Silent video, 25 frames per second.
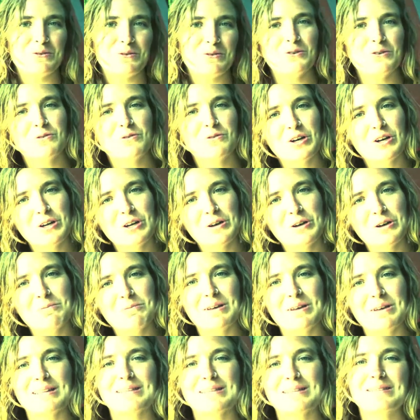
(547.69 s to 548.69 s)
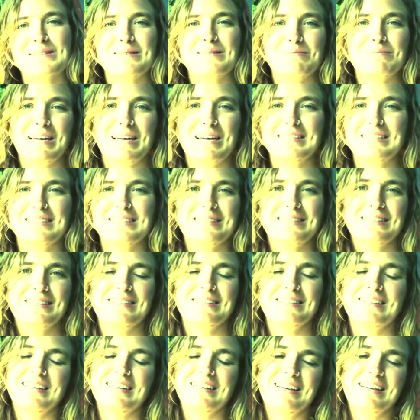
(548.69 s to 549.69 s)
food for humans,
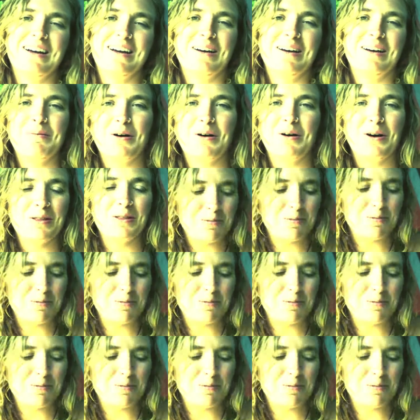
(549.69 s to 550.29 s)
medicine, all the